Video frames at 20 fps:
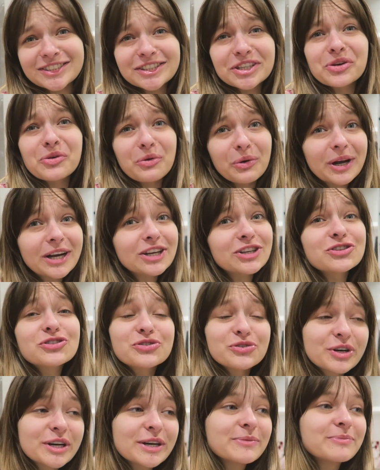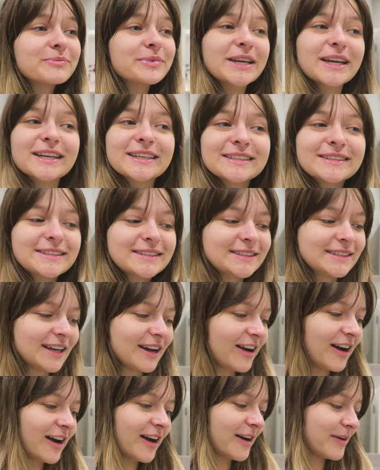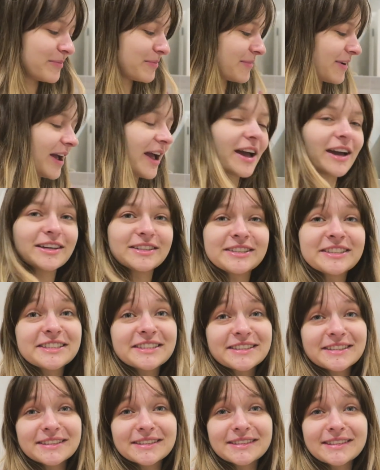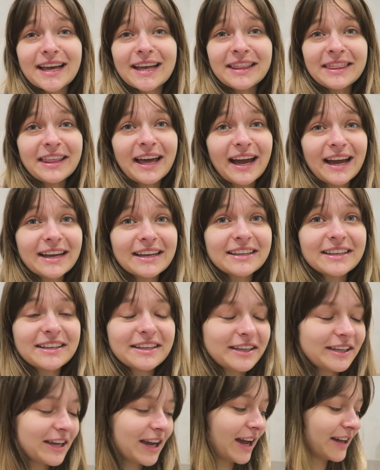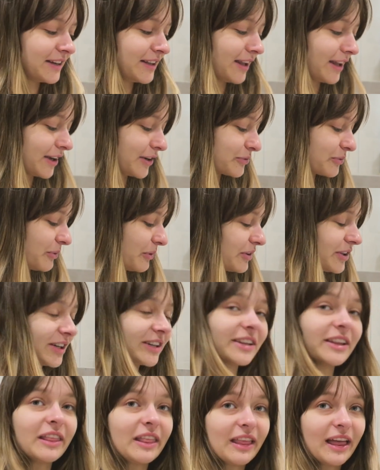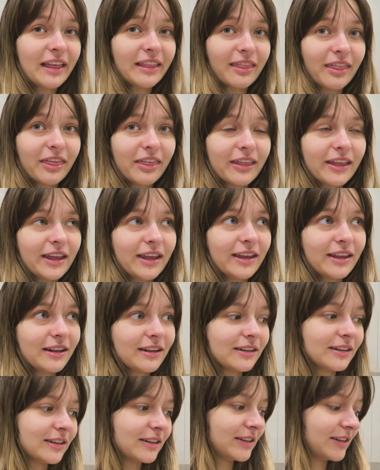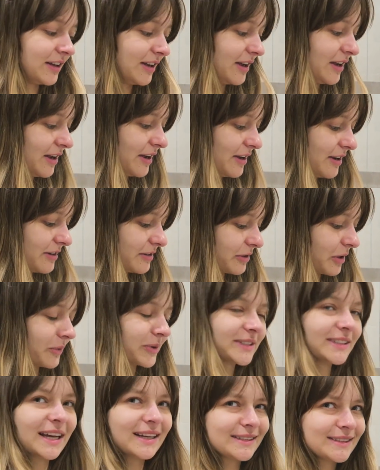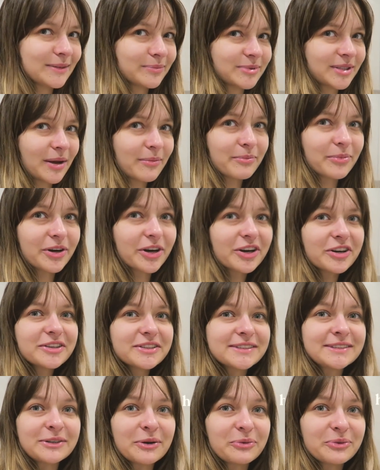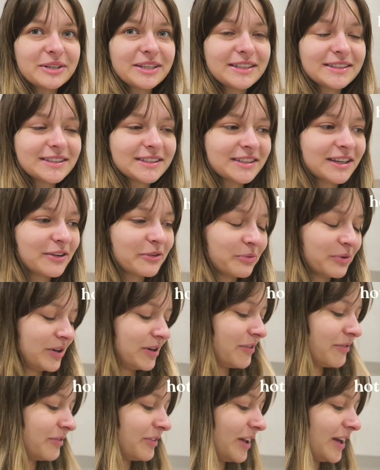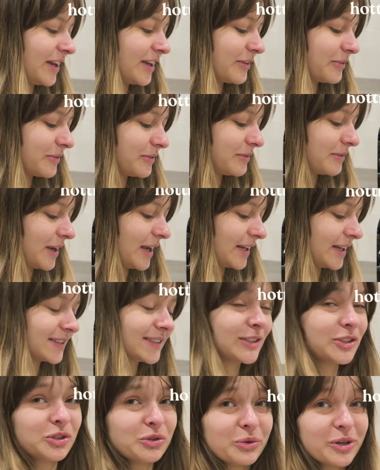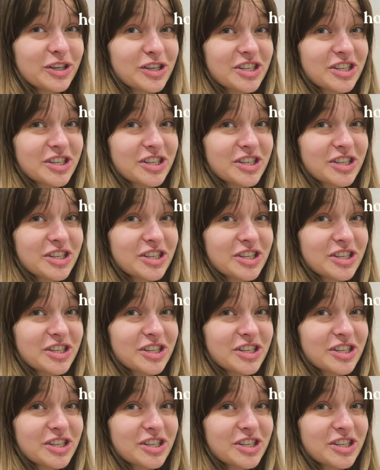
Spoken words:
Just a quick trim because I just said that he had like a really good length in, what was that, September. So we need to get rid of like, I guess 2